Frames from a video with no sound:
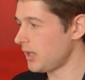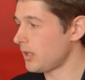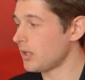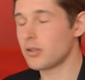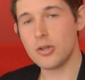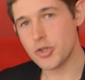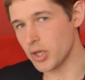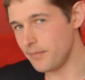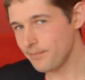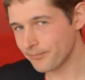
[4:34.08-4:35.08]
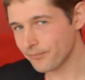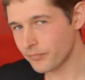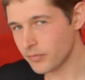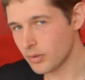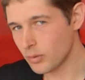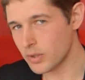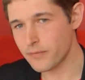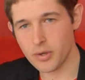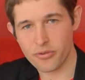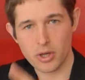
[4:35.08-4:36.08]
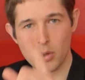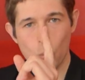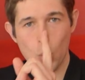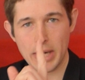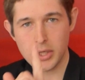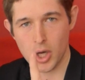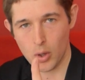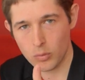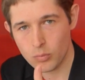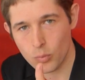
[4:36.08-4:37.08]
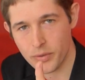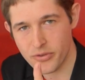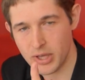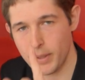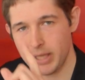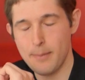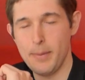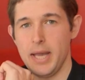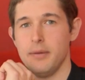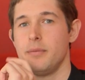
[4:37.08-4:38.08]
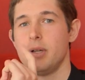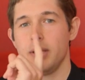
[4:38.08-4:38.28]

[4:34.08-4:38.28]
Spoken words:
in conclusion, we're focusing on one goal with the Zap It campaign.